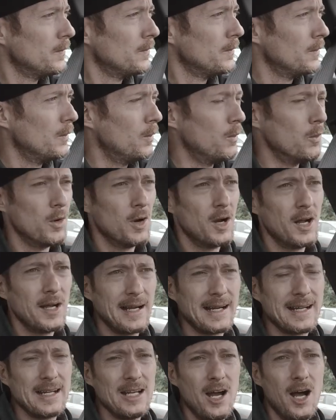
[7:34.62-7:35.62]
Or
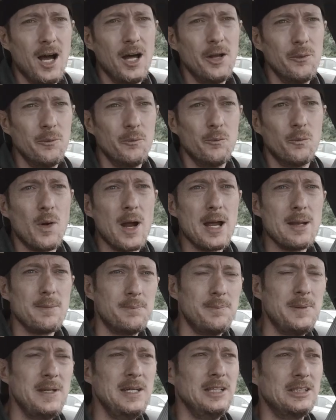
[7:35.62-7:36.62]
like an unripe
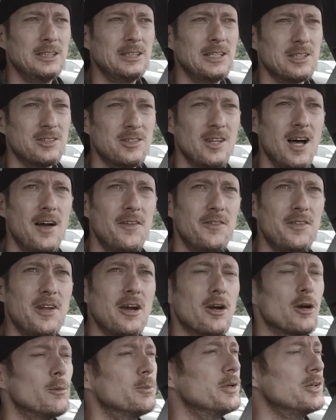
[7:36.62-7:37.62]
peach that's not
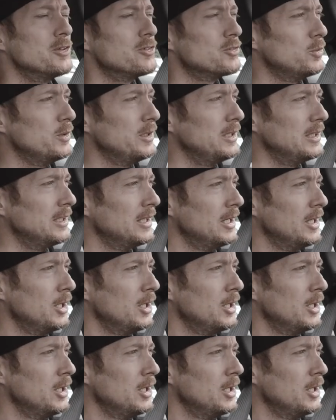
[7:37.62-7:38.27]
terribly sweet,